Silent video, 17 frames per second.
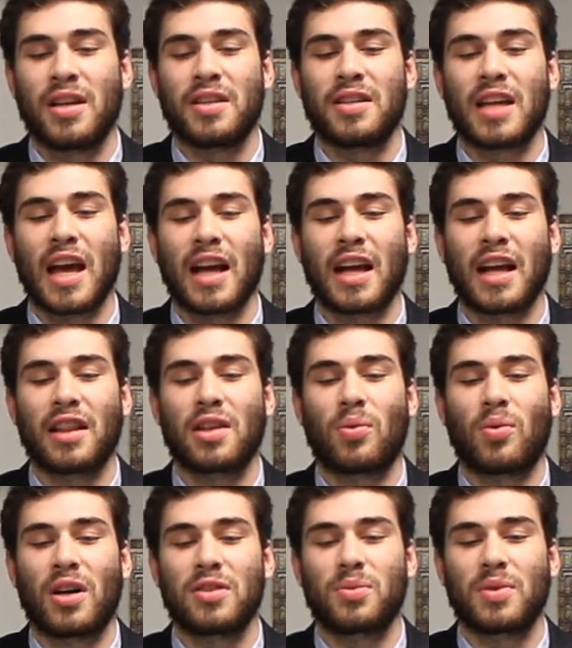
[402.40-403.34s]
taking the
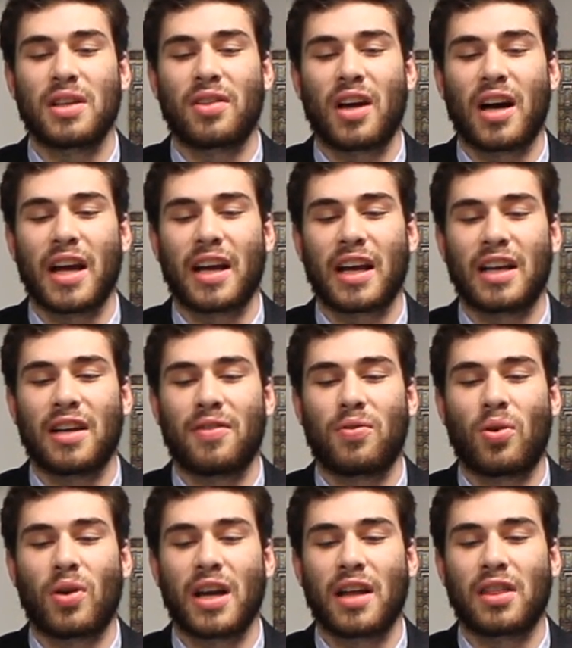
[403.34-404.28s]
ones we like and
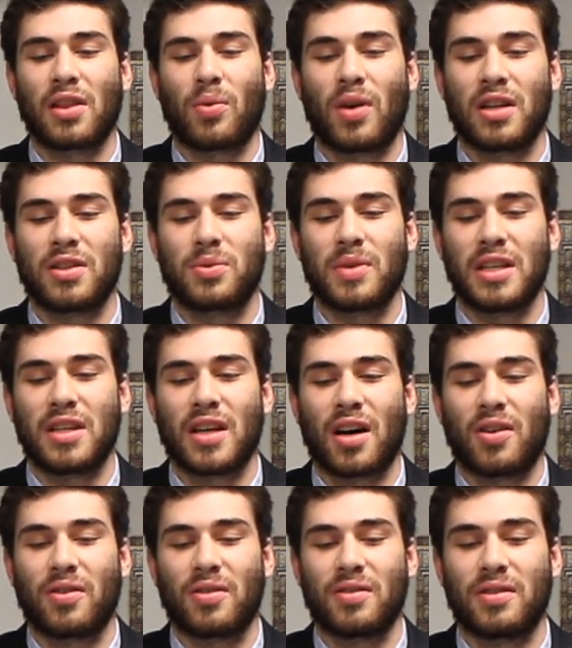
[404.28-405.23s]
avoiding the ones we
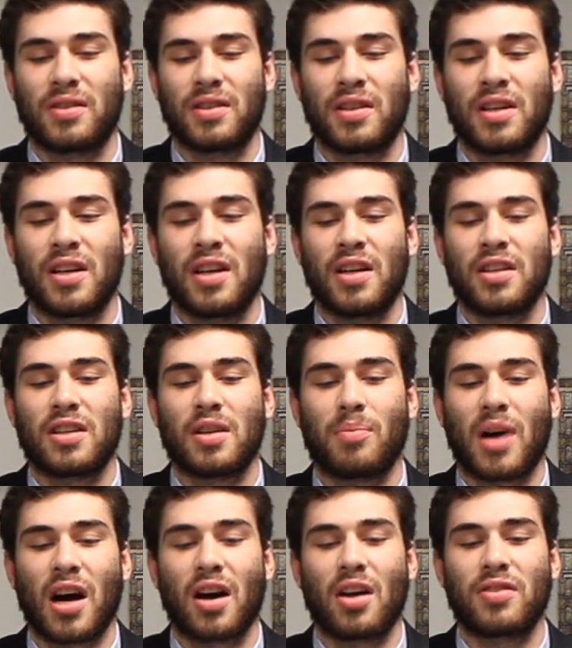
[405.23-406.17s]
don't.
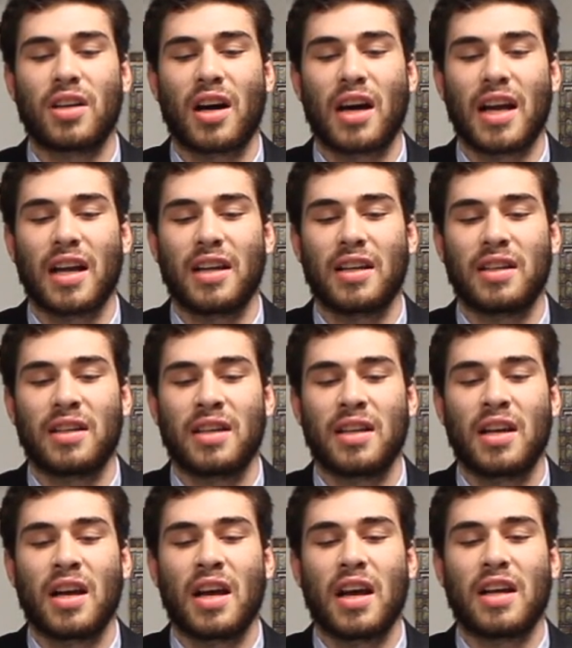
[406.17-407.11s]
Tomorrow night,
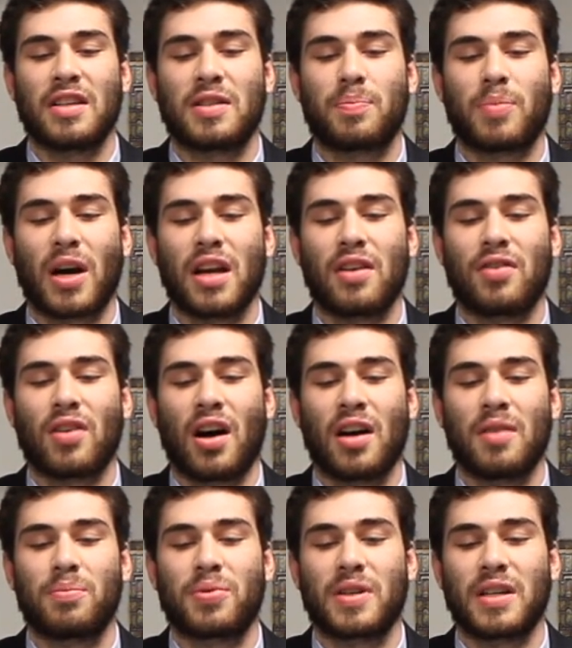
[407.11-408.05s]
in spite of
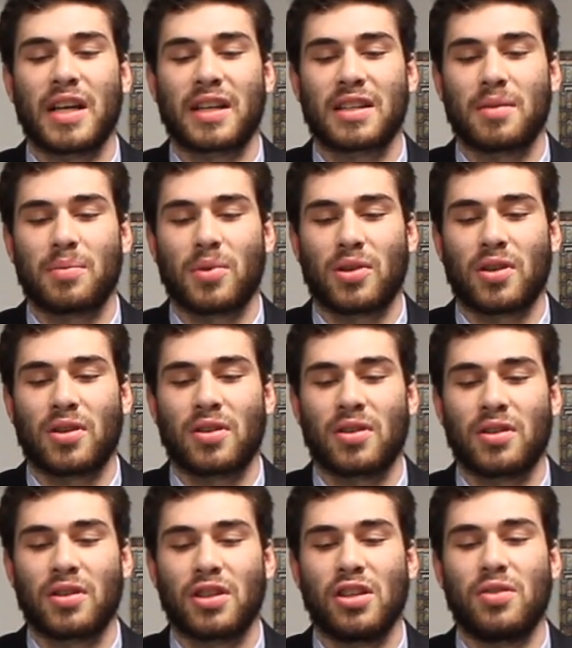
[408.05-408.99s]
unpredictable,
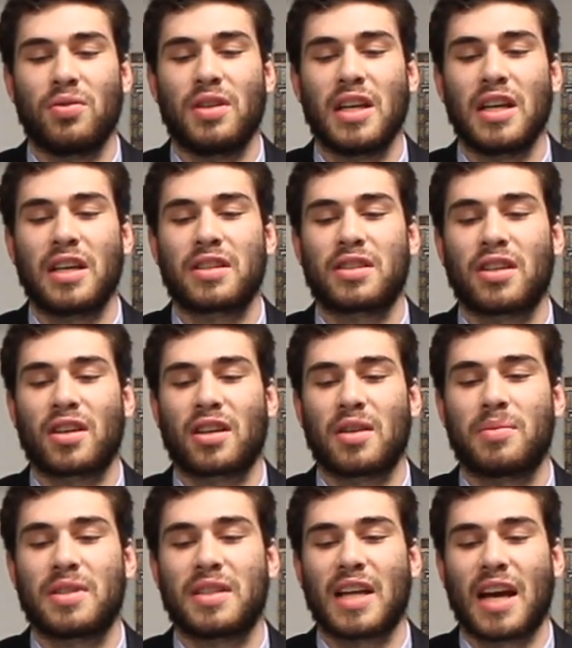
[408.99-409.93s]
unique
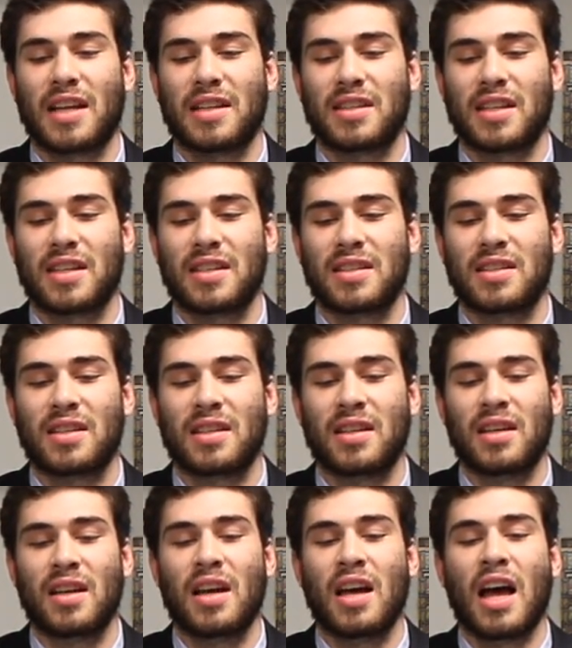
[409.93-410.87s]
circumstances,
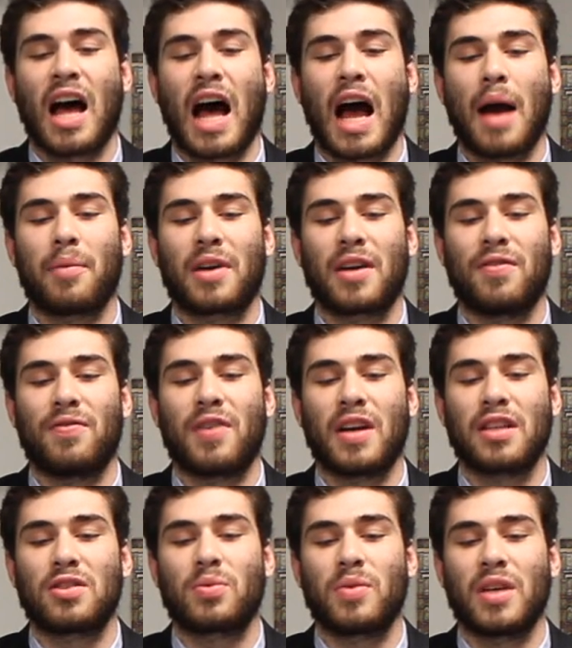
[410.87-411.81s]
I am
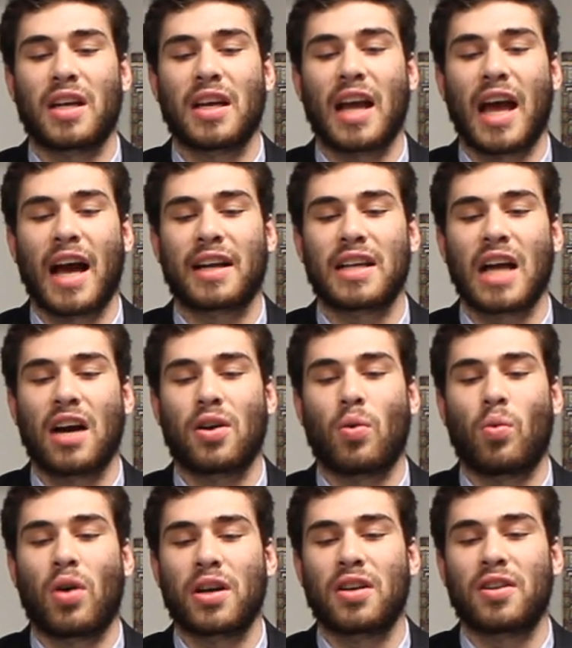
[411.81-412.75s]
convinced we can act out a
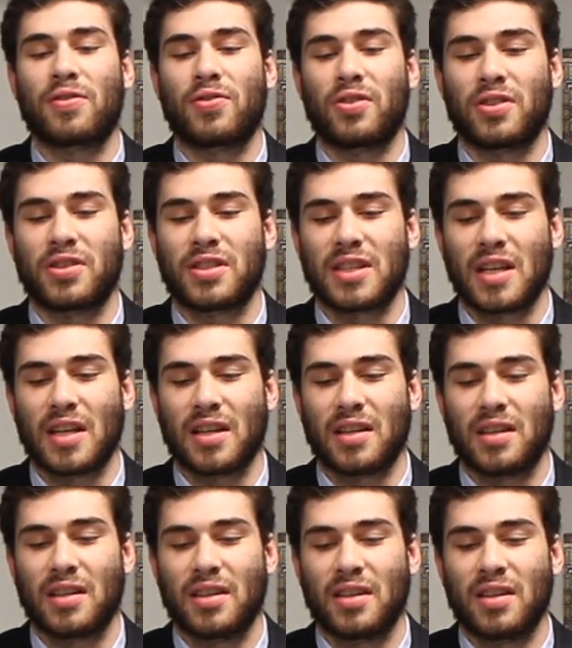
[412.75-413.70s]
wonderful
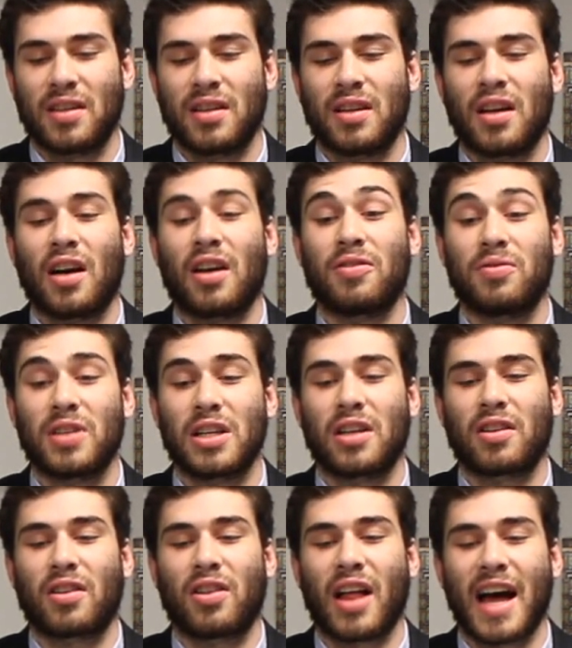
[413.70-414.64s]
scene, a
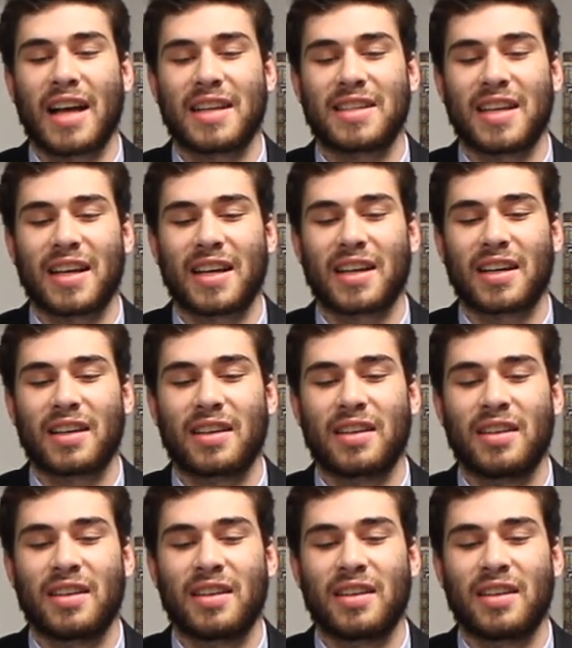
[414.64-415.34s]
real classic.